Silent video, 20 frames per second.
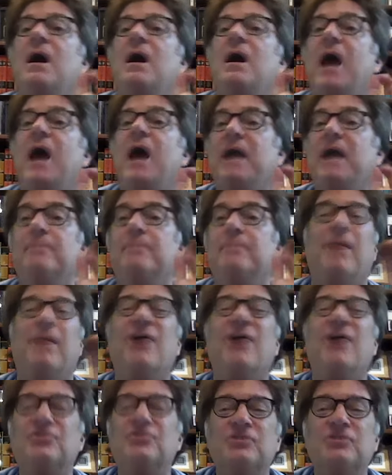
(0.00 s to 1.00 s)
a
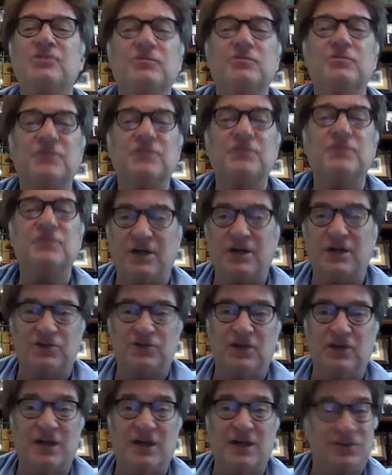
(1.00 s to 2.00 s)
margin resection
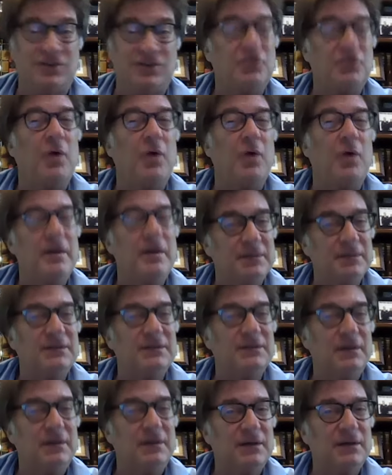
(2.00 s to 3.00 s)
on a squamous
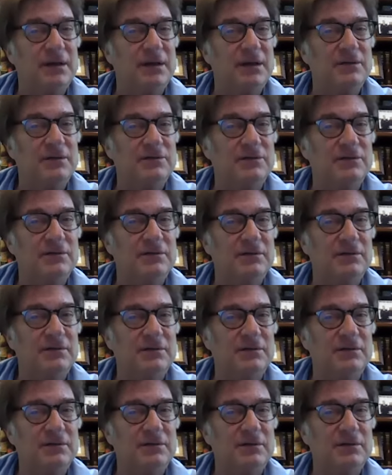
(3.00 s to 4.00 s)
cell cancer
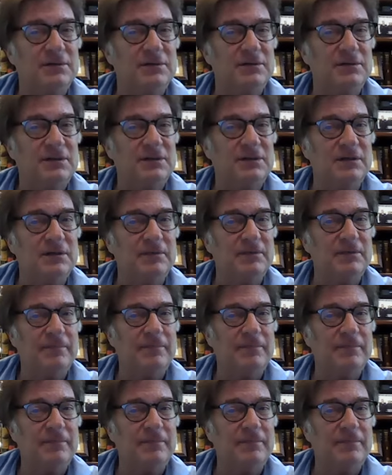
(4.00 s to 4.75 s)
of the skin?